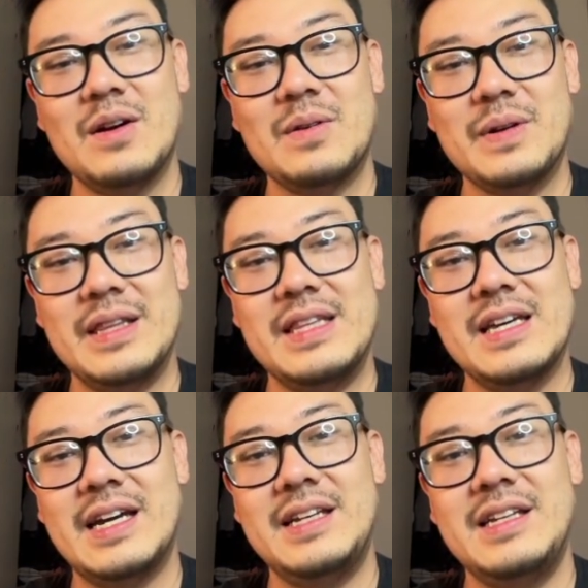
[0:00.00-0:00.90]
with
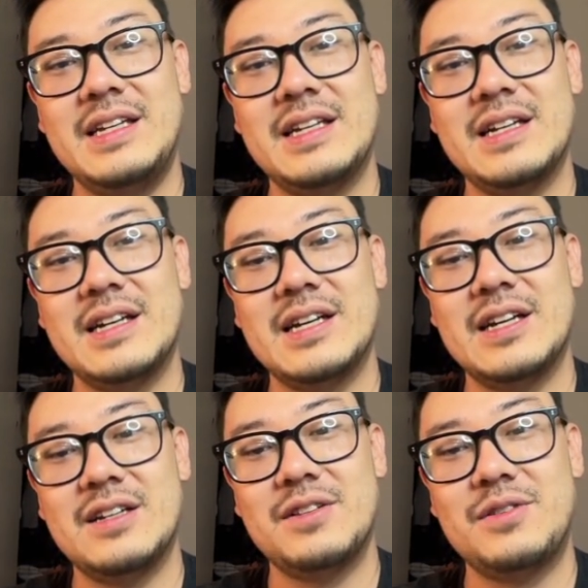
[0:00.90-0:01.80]
the
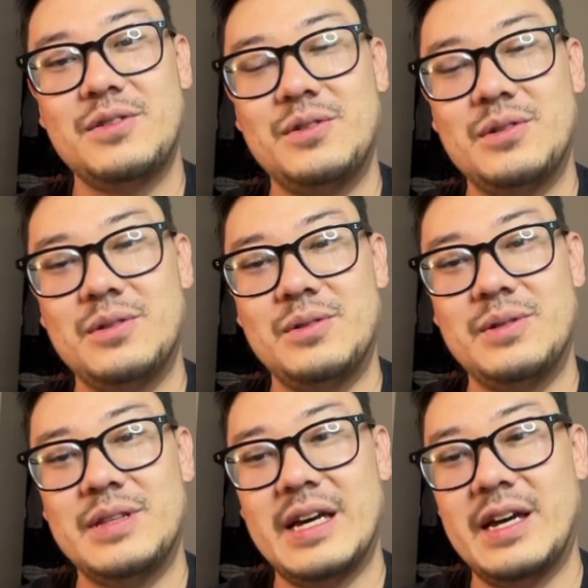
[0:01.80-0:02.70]
idea to
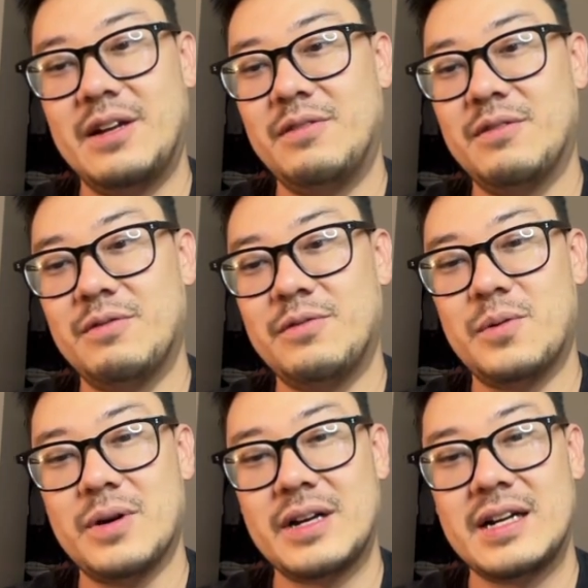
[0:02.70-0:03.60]
then
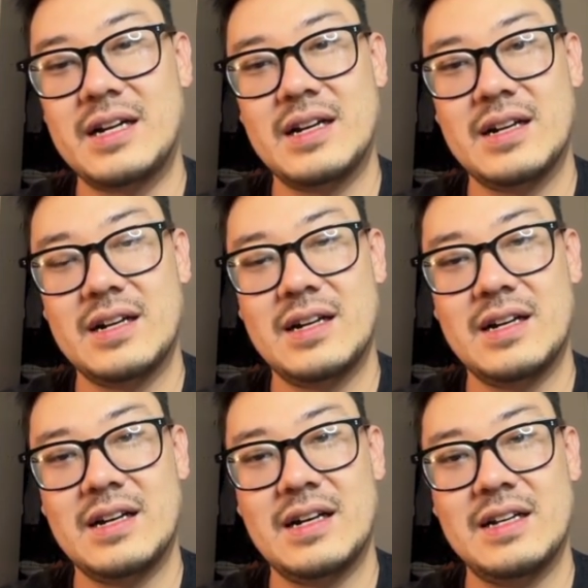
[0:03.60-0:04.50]
fork
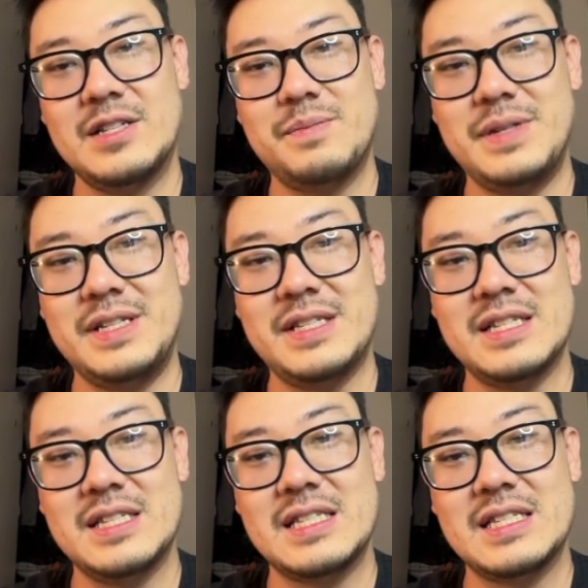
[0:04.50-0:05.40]
his
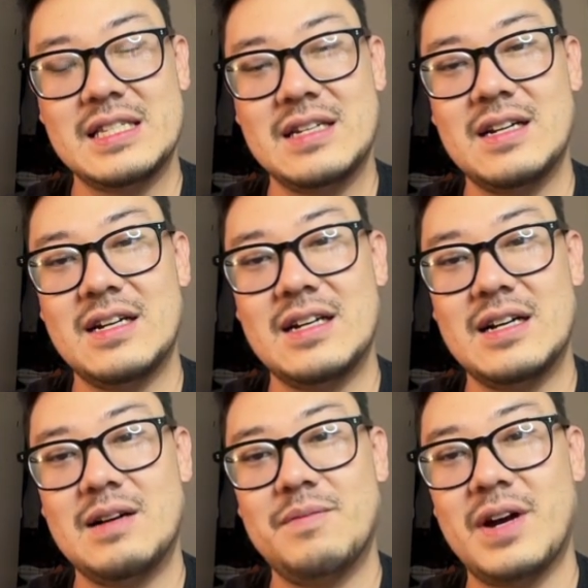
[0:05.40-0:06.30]
pieces.
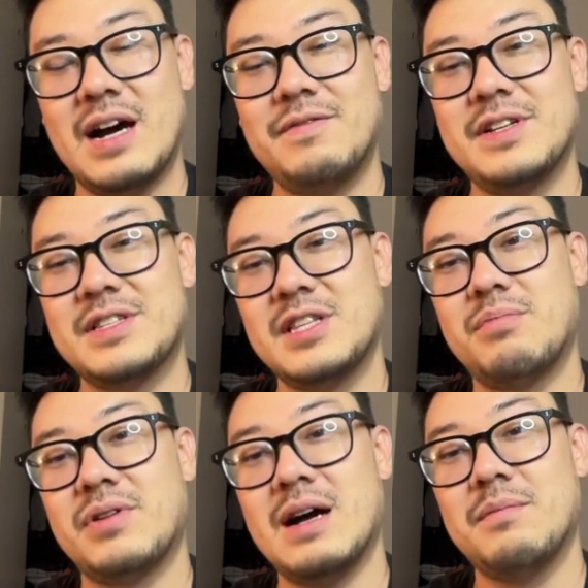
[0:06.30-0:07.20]
Obviously, the
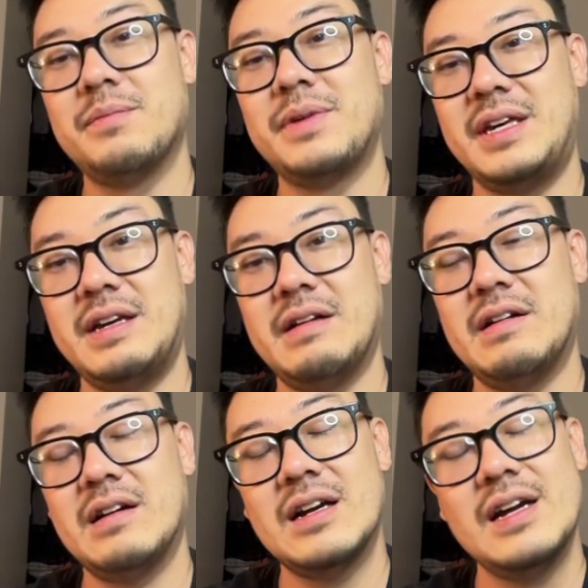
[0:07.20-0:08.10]
problem
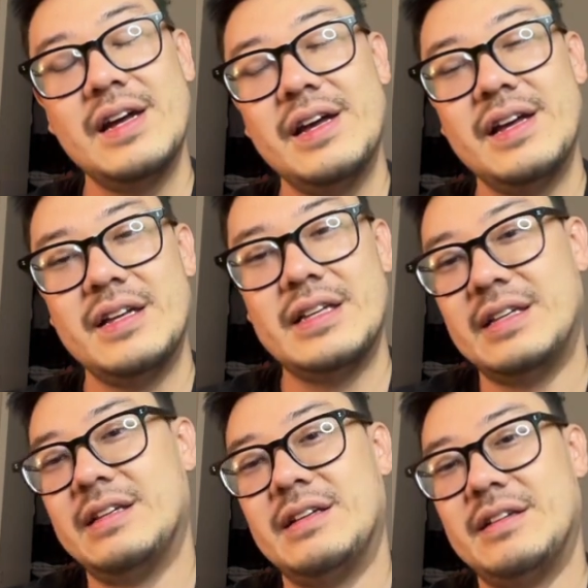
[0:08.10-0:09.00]
here
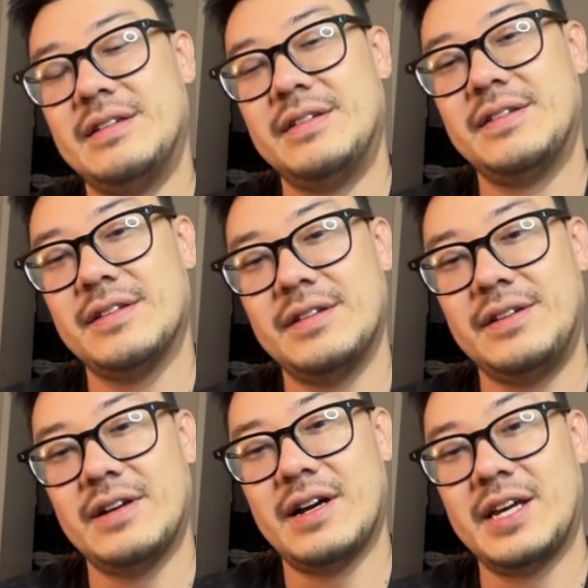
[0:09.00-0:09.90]
is
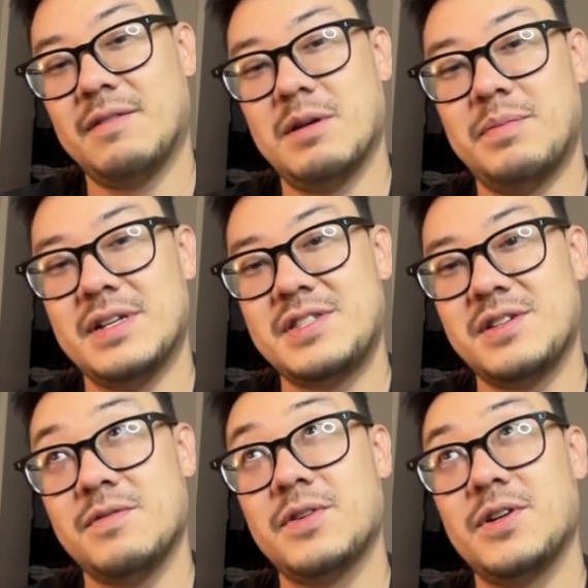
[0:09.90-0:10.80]
I gave up a
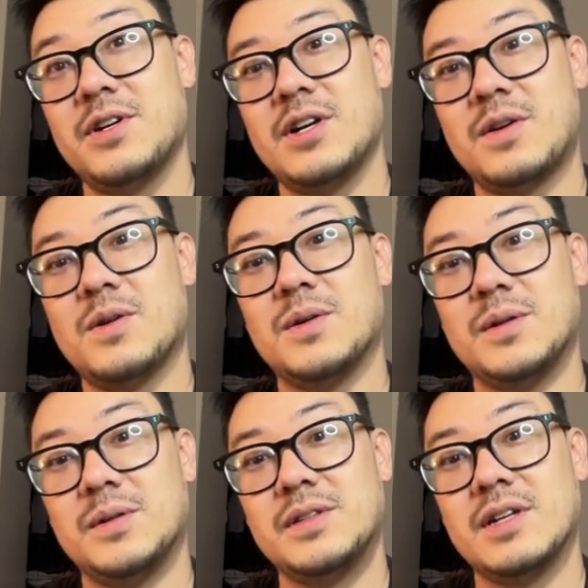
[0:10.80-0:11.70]
silver, a
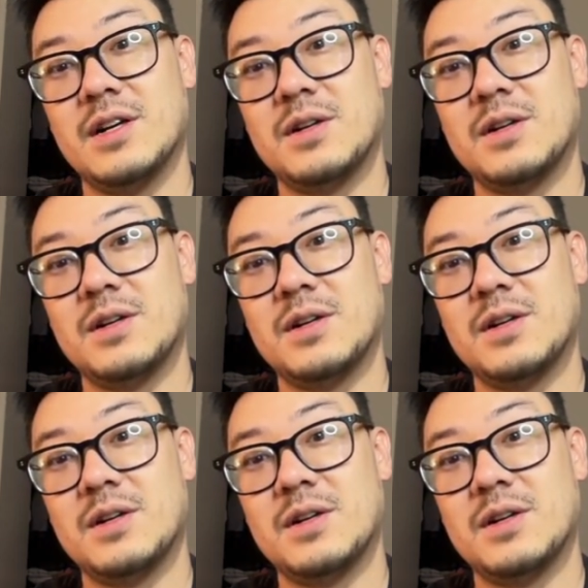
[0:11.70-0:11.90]
gold,